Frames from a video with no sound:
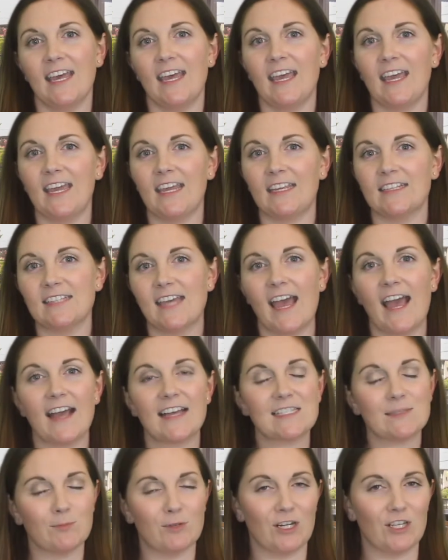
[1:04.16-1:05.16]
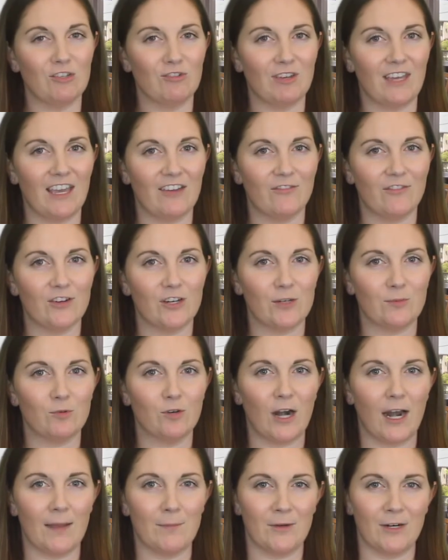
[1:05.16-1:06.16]
a tax break you get for your
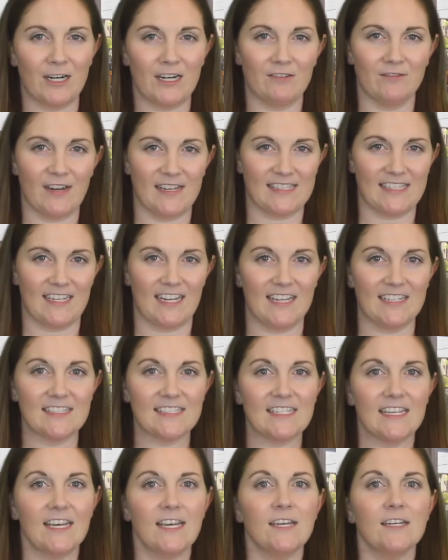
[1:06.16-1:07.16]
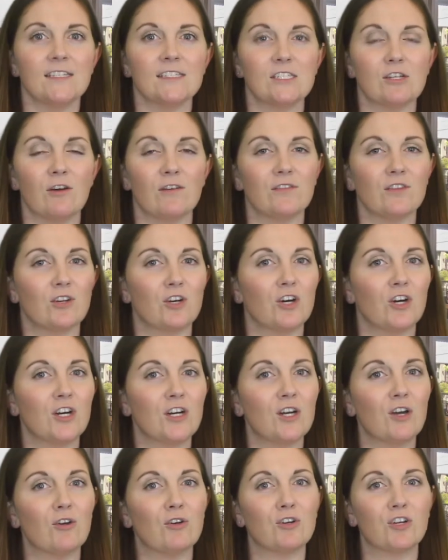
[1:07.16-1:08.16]
primary residence. So if the
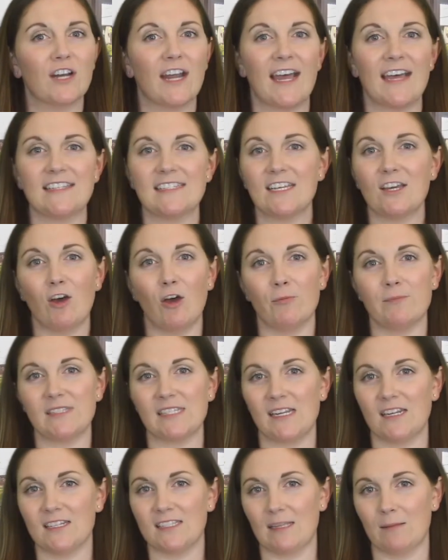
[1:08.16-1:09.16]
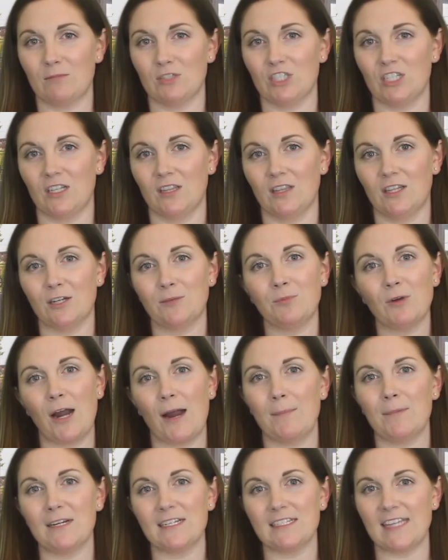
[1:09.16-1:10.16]
current owner has a homestead exemption, their
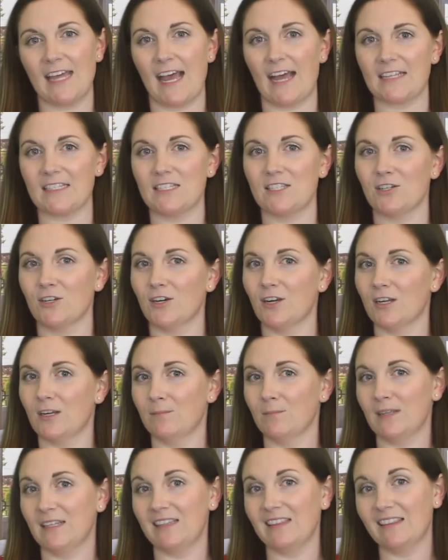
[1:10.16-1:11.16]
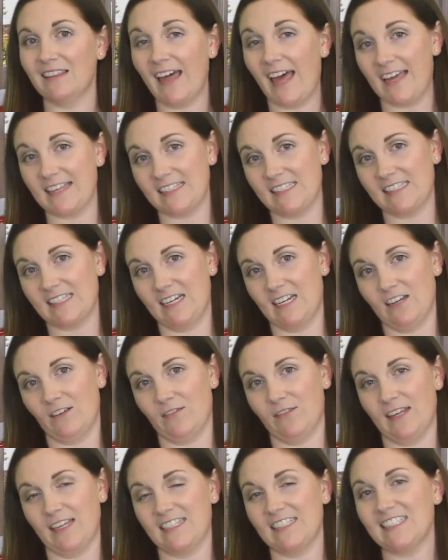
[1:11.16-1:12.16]
property taxes are going to be less than
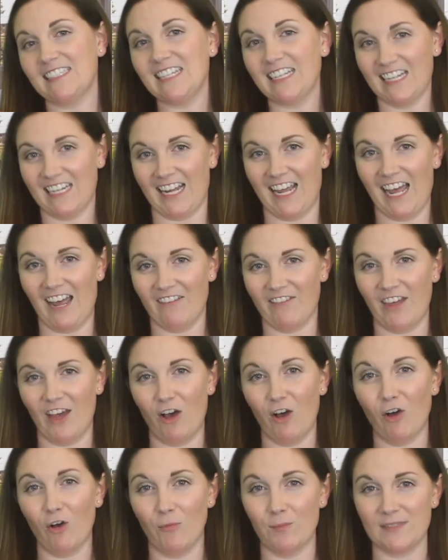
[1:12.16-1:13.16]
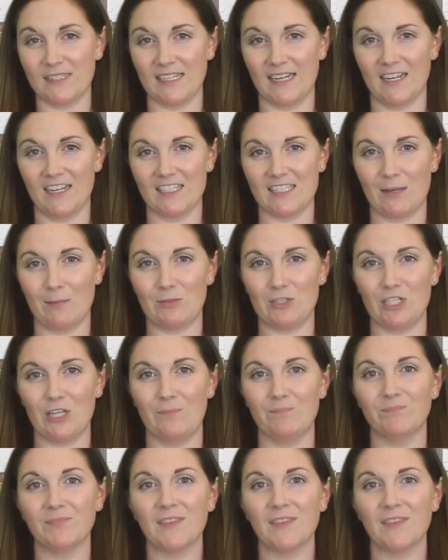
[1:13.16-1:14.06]
if they didn't have that homestead exemption.